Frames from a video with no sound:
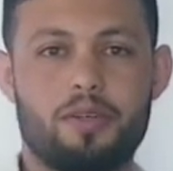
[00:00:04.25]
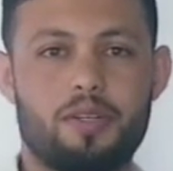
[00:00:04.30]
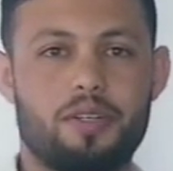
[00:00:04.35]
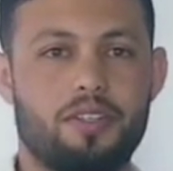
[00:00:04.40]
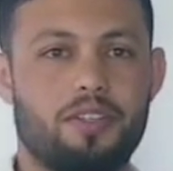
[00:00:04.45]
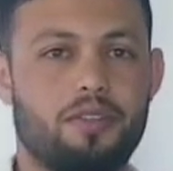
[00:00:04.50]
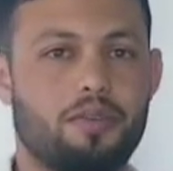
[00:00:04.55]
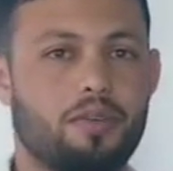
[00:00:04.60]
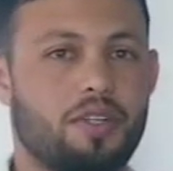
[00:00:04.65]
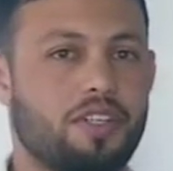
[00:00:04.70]

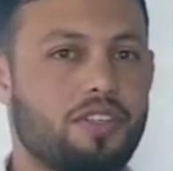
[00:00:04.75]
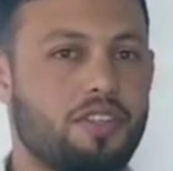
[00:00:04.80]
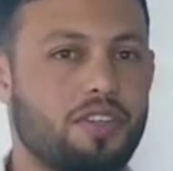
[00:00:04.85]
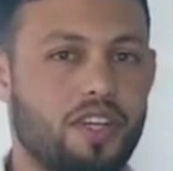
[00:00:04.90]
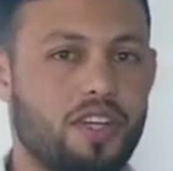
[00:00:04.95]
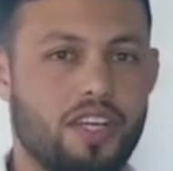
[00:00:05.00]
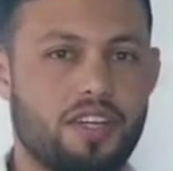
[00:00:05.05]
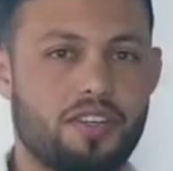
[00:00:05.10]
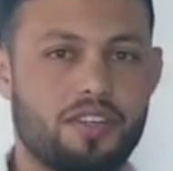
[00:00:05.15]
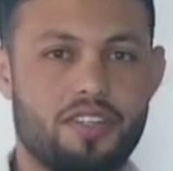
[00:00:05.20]
Your
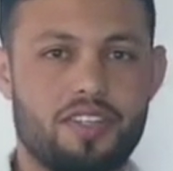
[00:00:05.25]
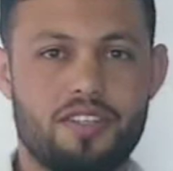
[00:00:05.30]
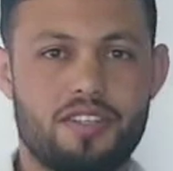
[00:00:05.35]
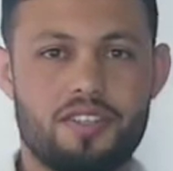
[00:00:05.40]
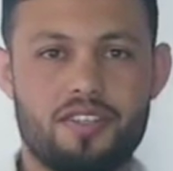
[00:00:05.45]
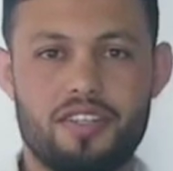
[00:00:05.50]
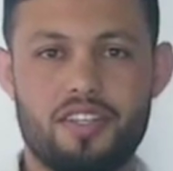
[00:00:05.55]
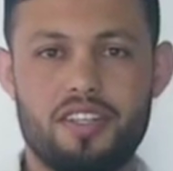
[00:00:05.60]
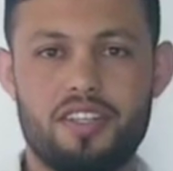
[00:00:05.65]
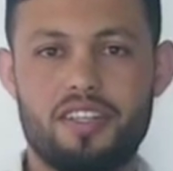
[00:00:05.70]
education is
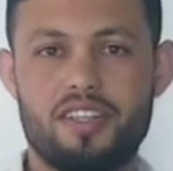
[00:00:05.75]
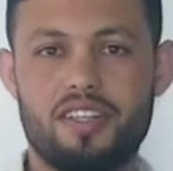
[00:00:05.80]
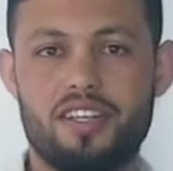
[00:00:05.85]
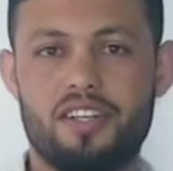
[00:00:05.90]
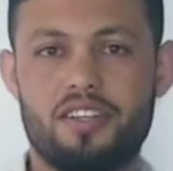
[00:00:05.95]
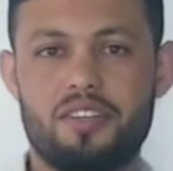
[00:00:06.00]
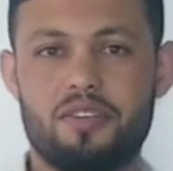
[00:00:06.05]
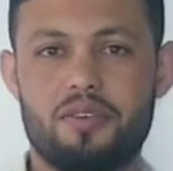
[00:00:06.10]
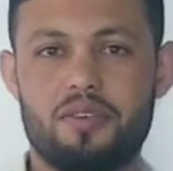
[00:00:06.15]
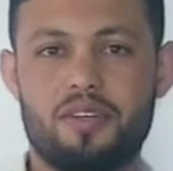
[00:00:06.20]
seen in
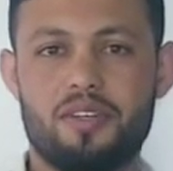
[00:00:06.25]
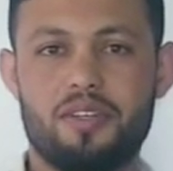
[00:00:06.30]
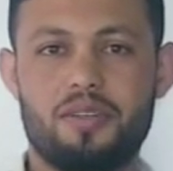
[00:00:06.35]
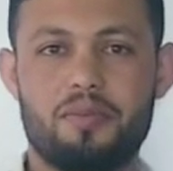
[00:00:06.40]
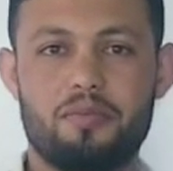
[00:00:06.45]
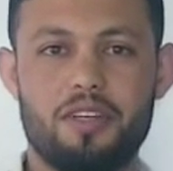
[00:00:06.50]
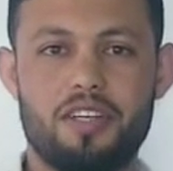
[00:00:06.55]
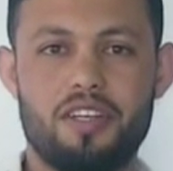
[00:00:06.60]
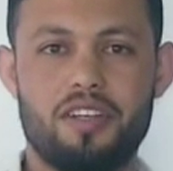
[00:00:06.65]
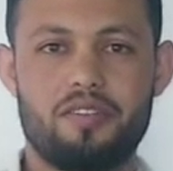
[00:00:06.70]
your
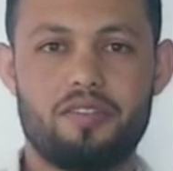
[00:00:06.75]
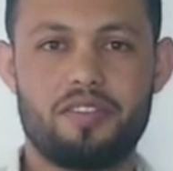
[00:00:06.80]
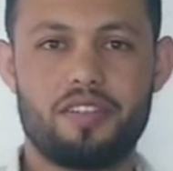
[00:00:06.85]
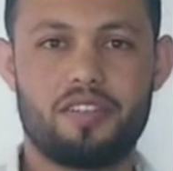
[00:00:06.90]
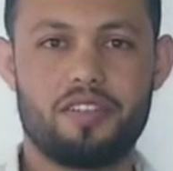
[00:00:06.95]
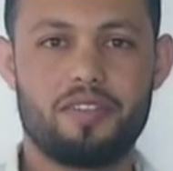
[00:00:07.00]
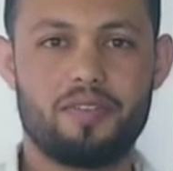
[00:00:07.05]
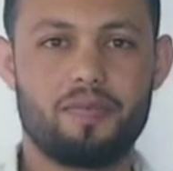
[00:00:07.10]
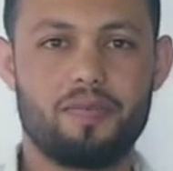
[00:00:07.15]
behavior.